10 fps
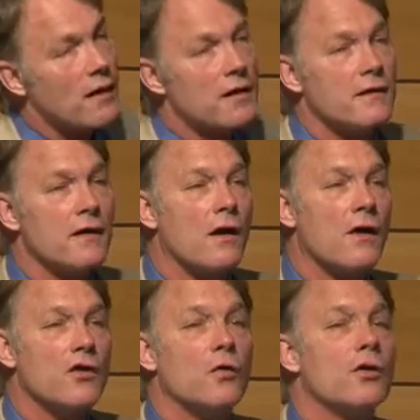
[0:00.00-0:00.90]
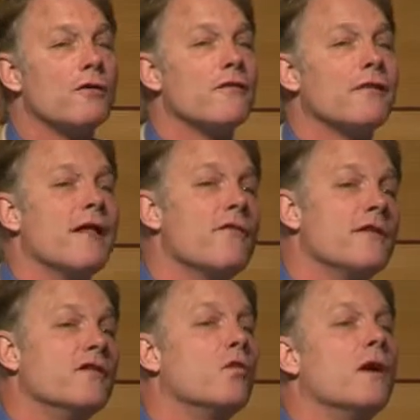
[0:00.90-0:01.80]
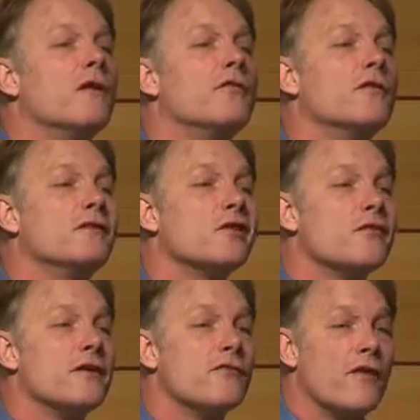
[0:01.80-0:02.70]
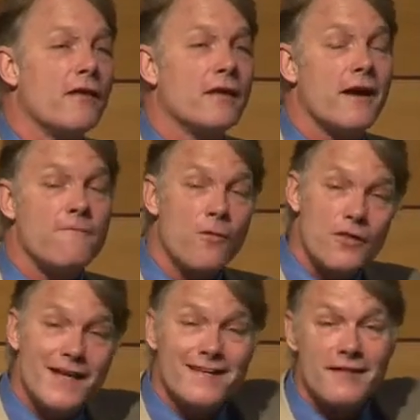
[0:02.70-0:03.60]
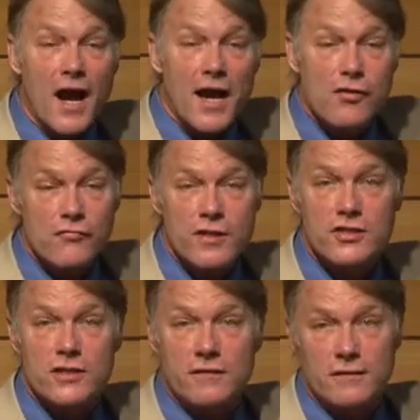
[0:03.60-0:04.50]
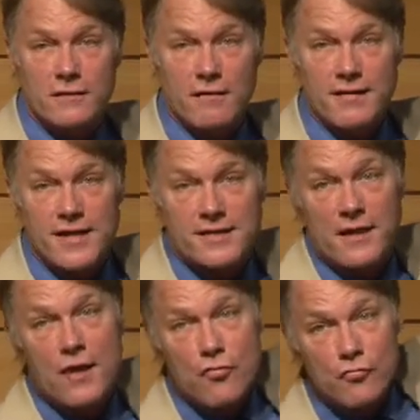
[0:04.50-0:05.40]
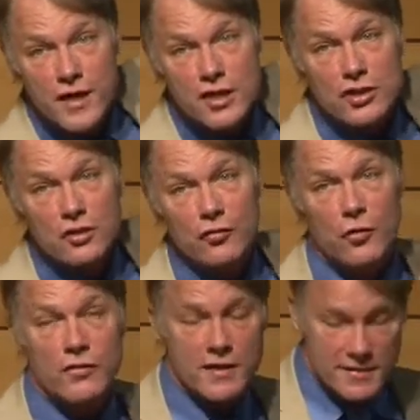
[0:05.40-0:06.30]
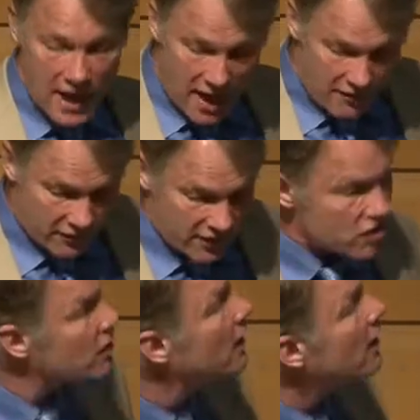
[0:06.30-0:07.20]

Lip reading: on the order of 11 and 12 degrees Fahrenheit for the entire region. Right? That's a regional Northeast average.